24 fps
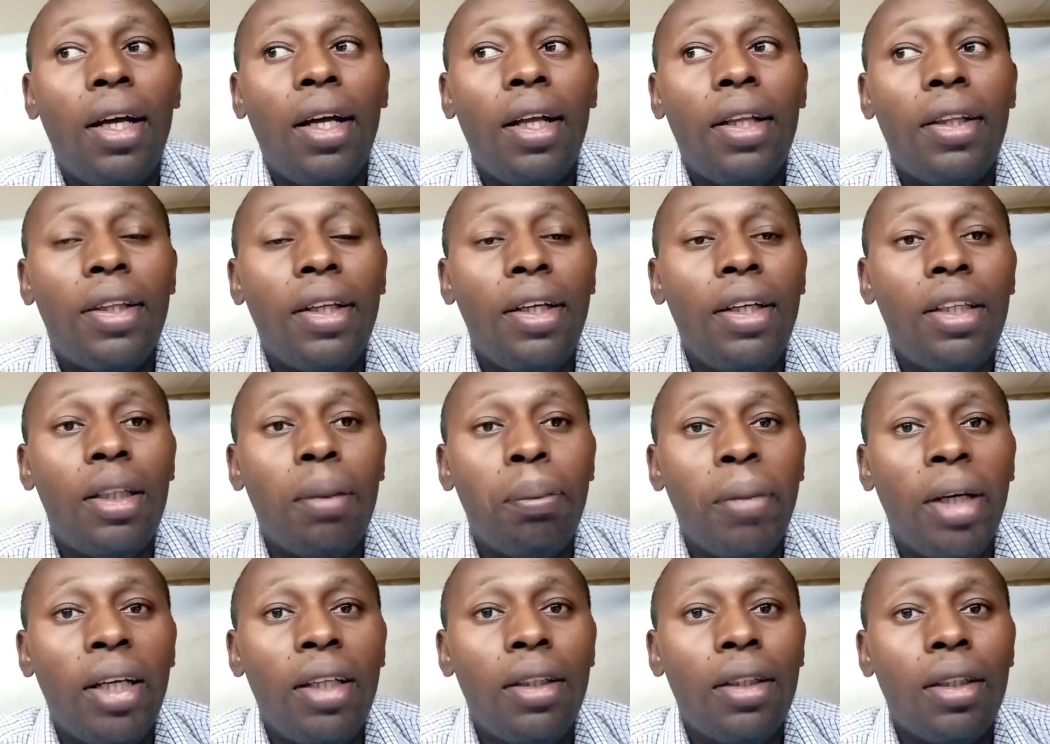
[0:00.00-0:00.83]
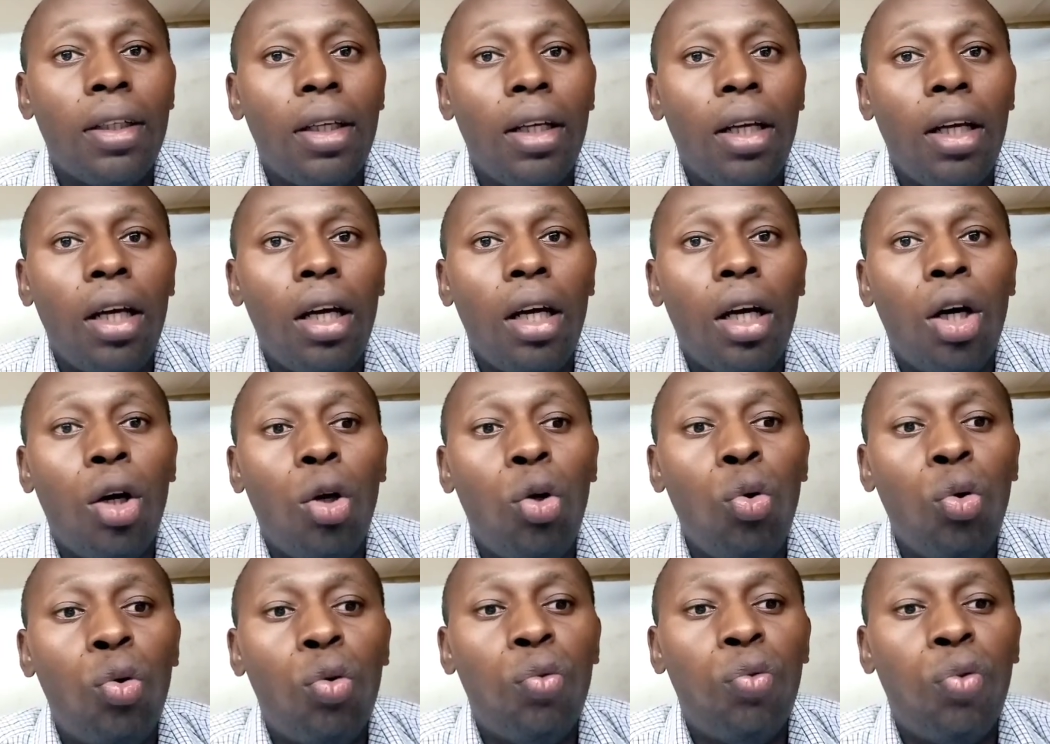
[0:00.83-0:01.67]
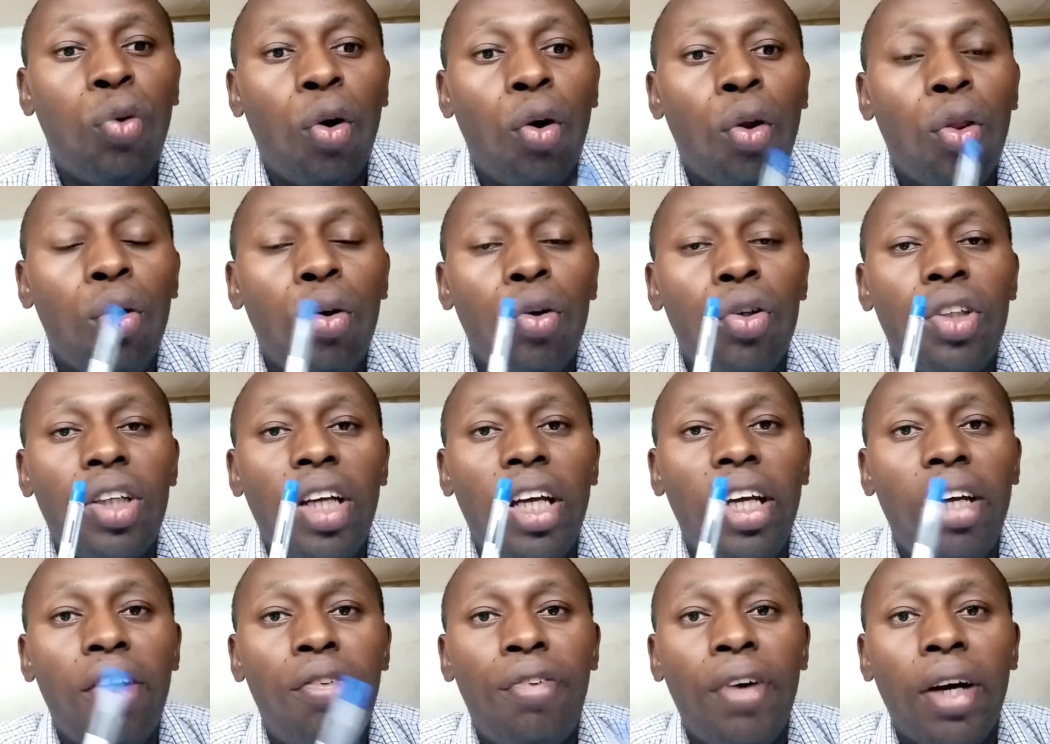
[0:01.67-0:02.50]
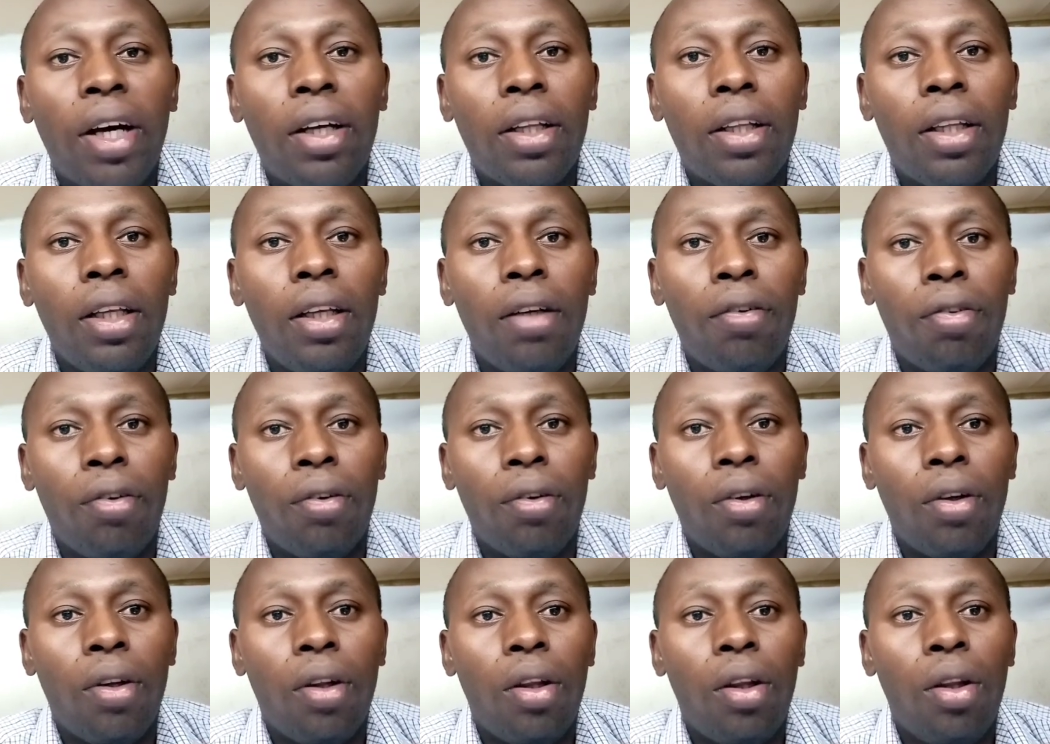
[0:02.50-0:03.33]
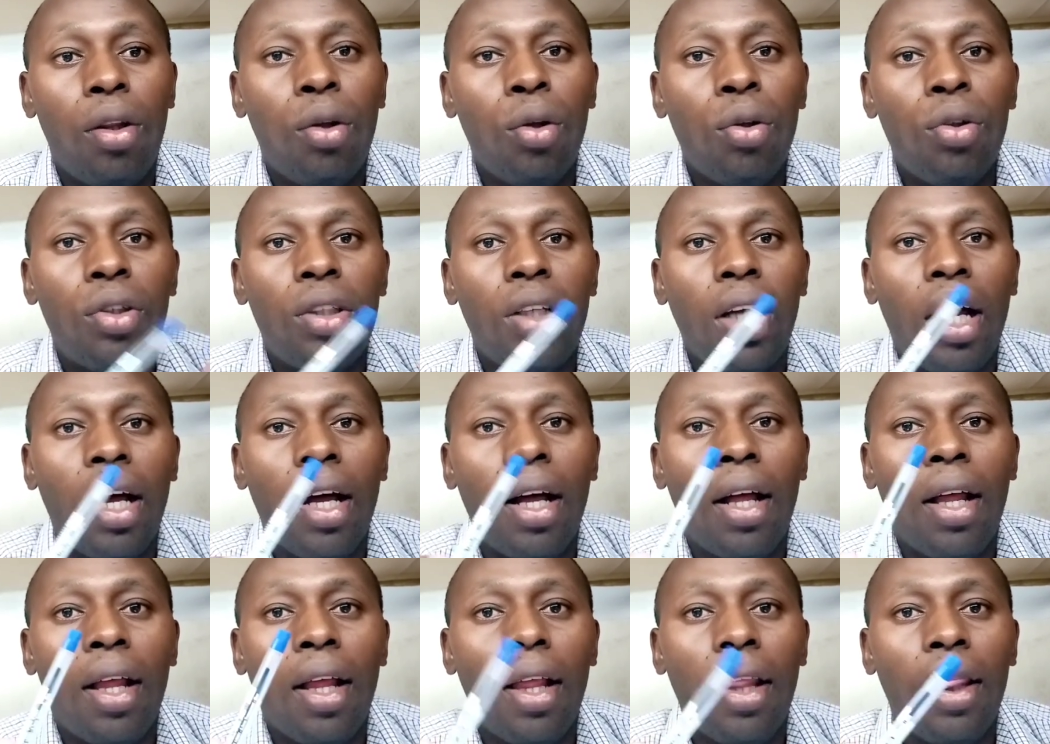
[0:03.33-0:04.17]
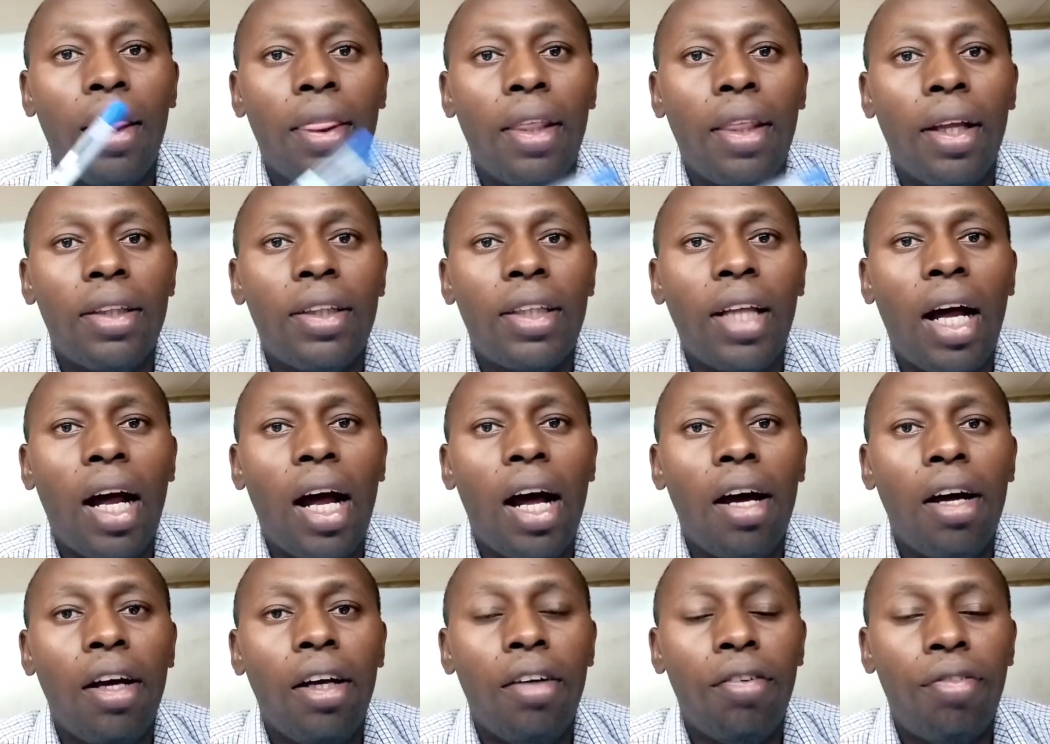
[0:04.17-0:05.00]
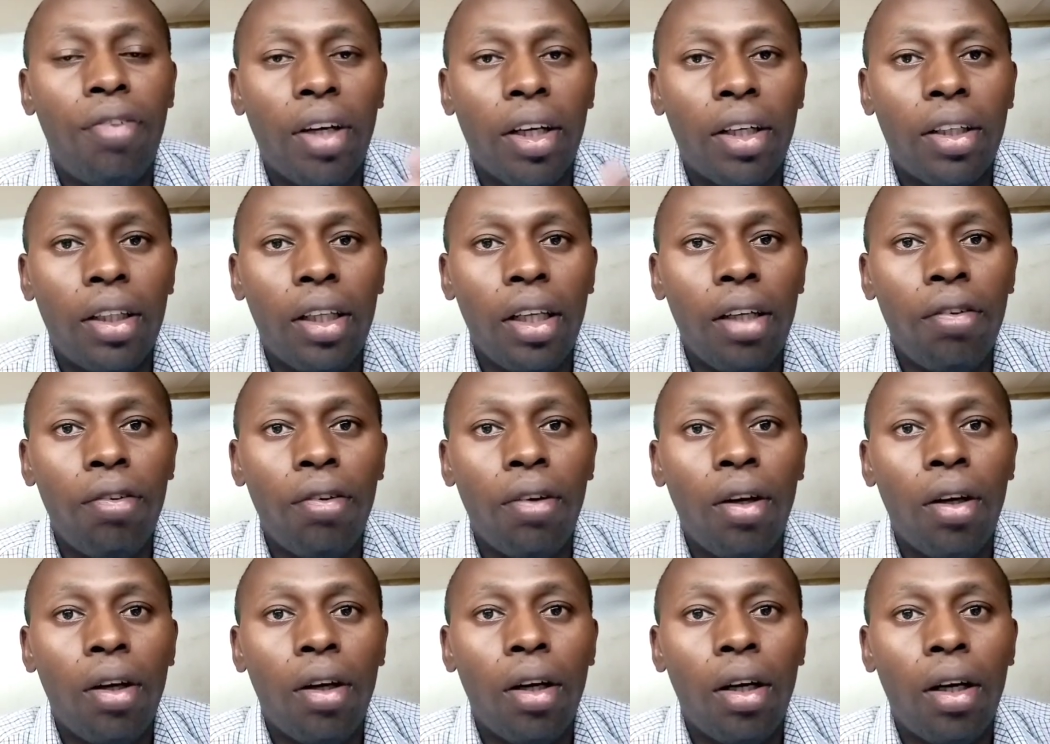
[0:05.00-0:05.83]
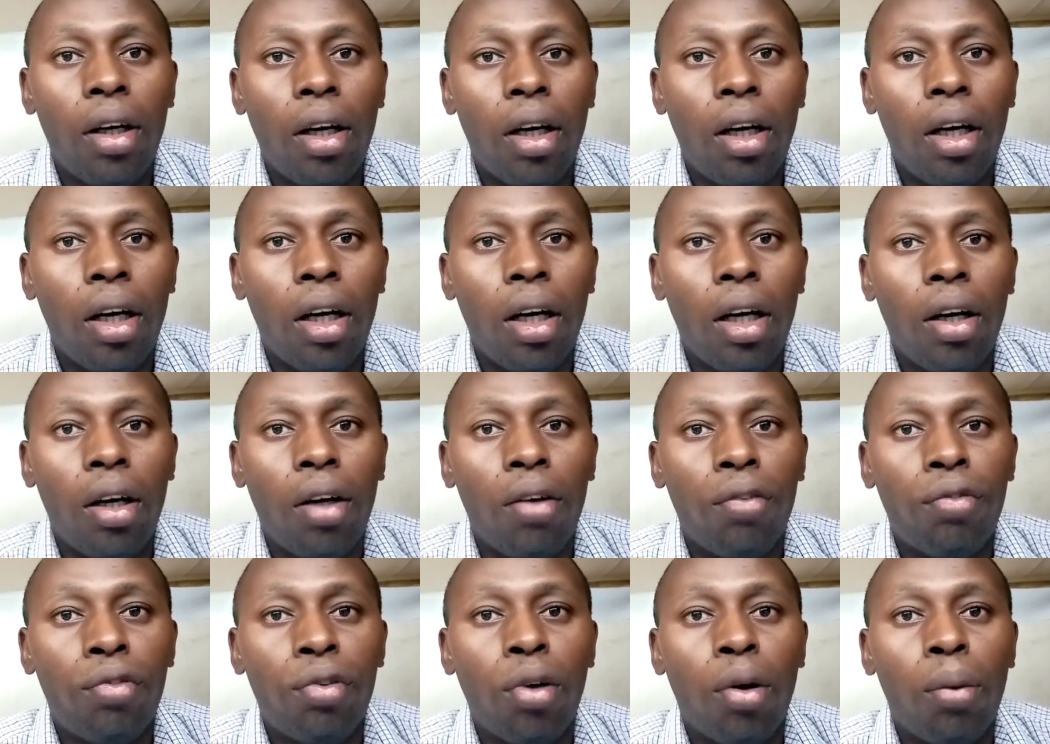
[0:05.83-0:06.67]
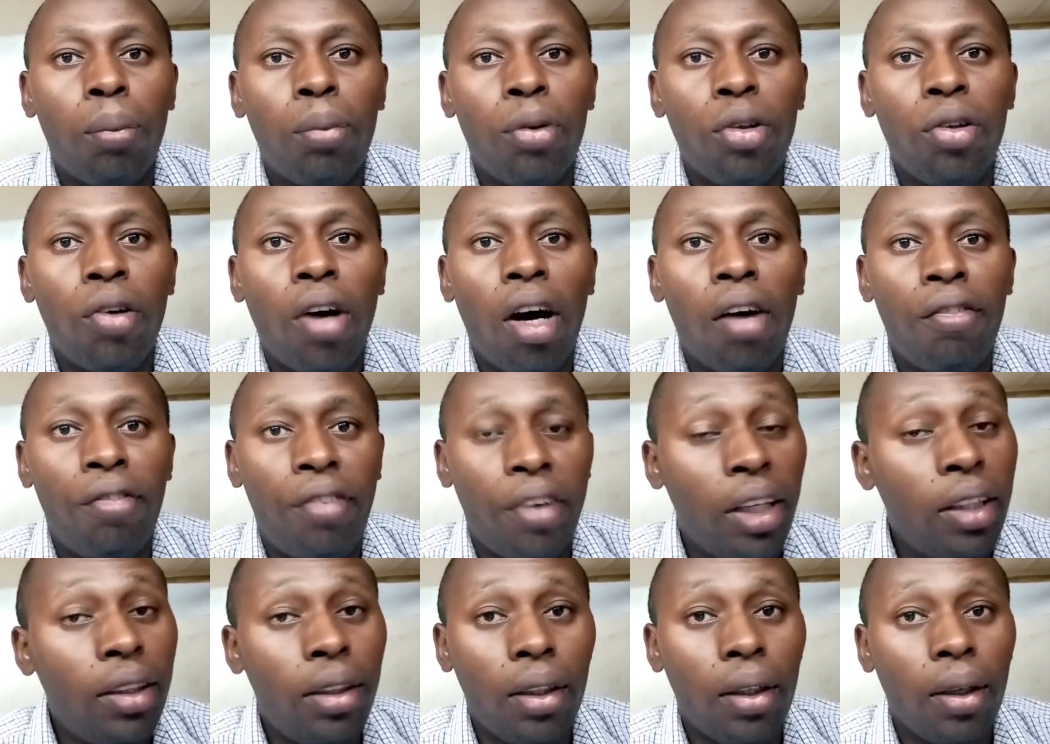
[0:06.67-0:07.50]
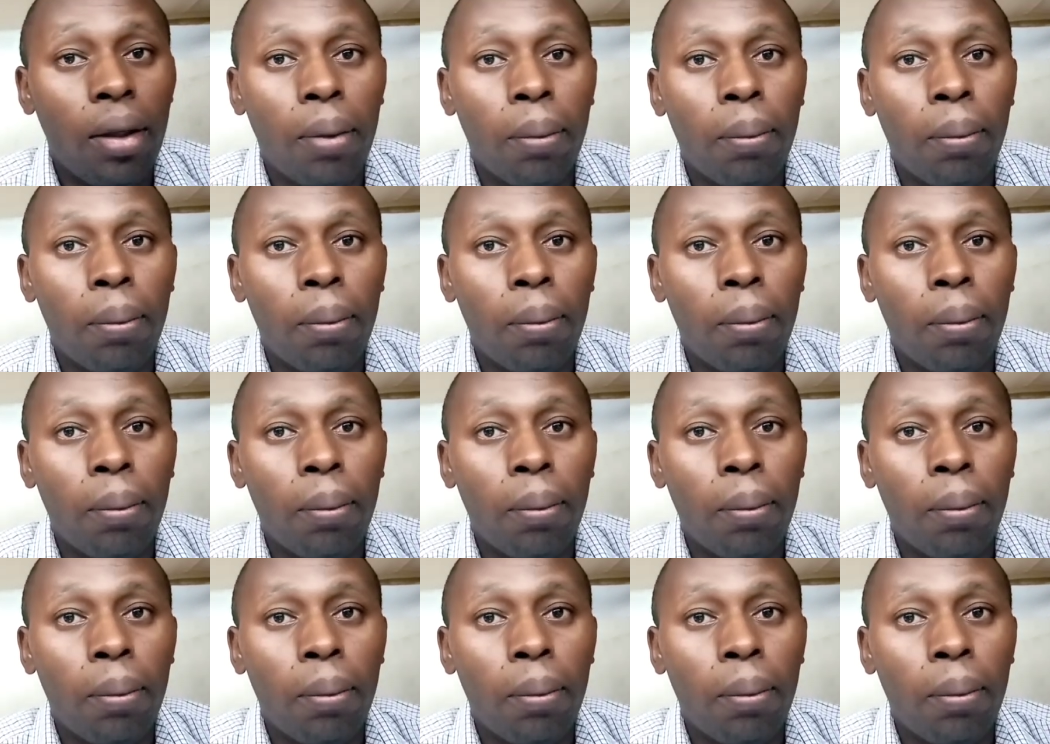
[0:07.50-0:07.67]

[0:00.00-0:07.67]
treatment, look for those effective, those that are effective from your vet.